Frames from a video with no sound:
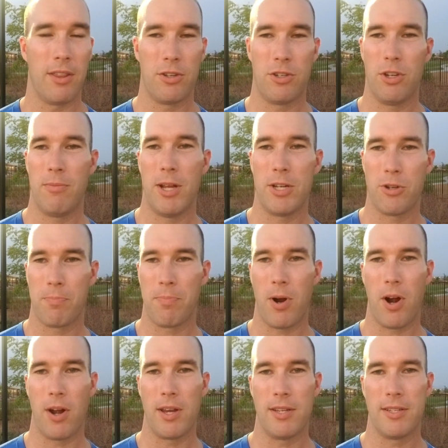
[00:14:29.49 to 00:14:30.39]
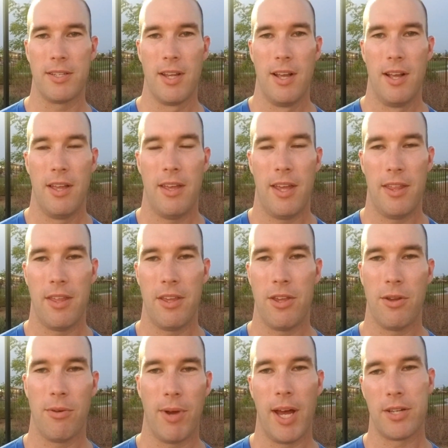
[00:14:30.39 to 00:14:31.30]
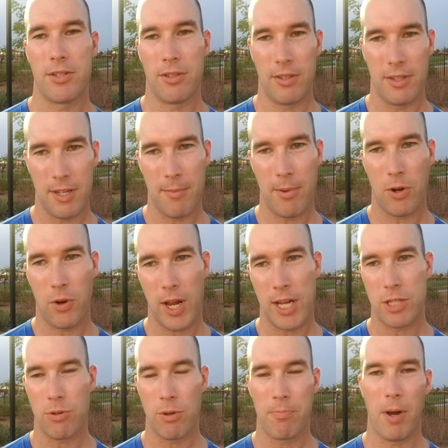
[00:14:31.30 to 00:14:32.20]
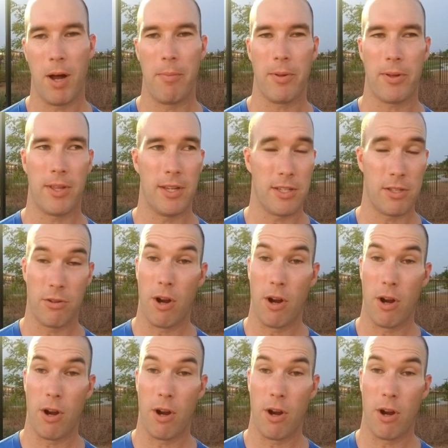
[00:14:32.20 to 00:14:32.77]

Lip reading: The two major parties in the U.S. are the Democrats and the Republicans.